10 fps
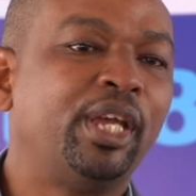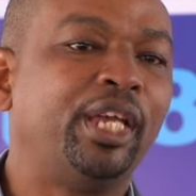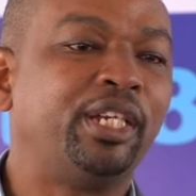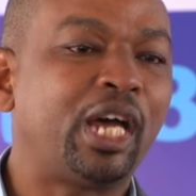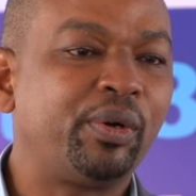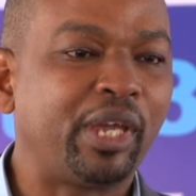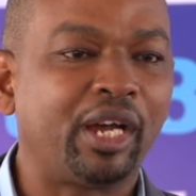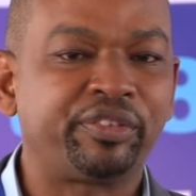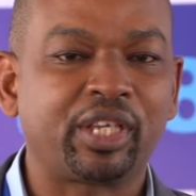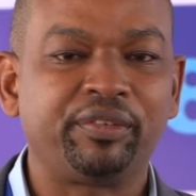And now we
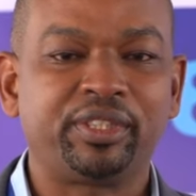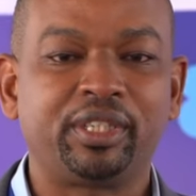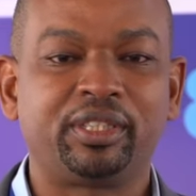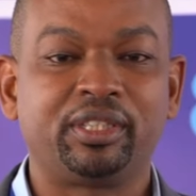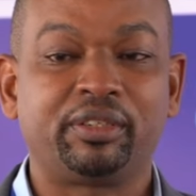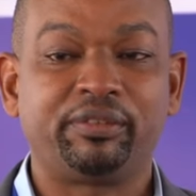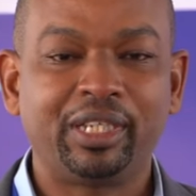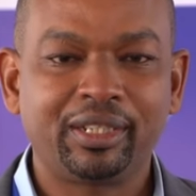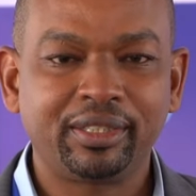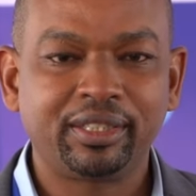have services in
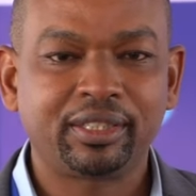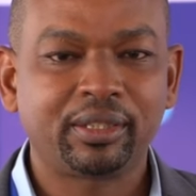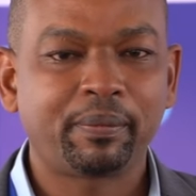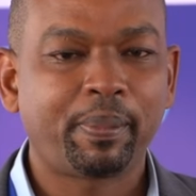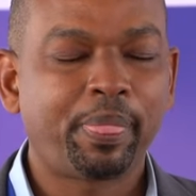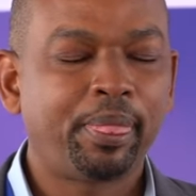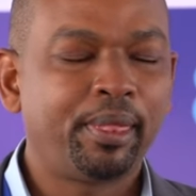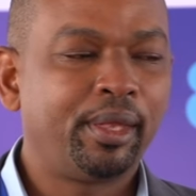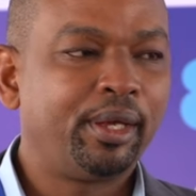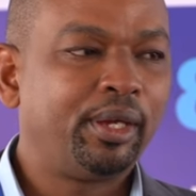surveillance,
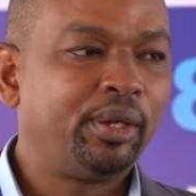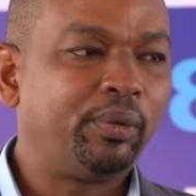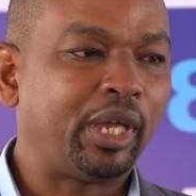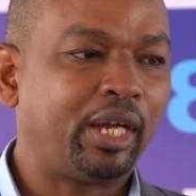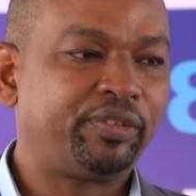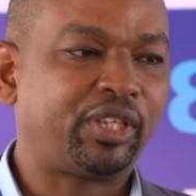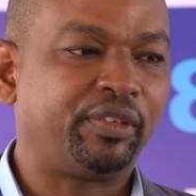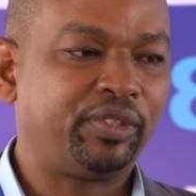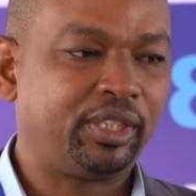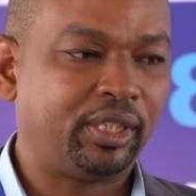we have
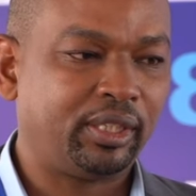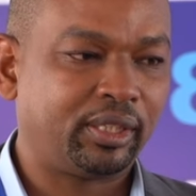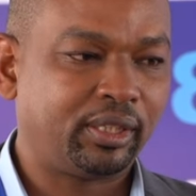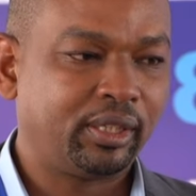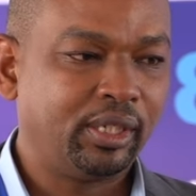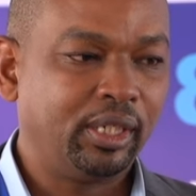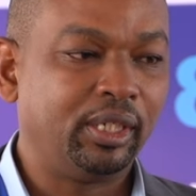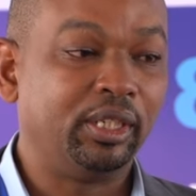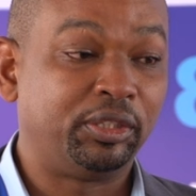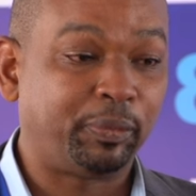services
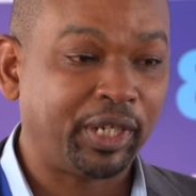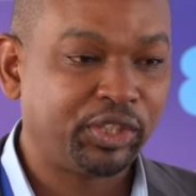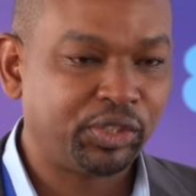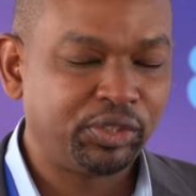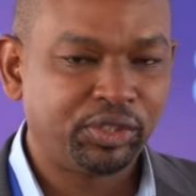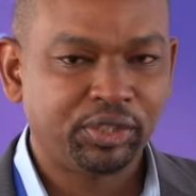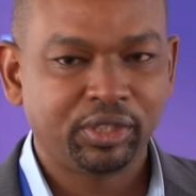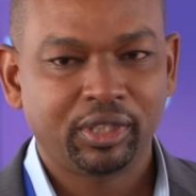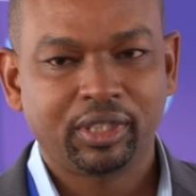in inspections,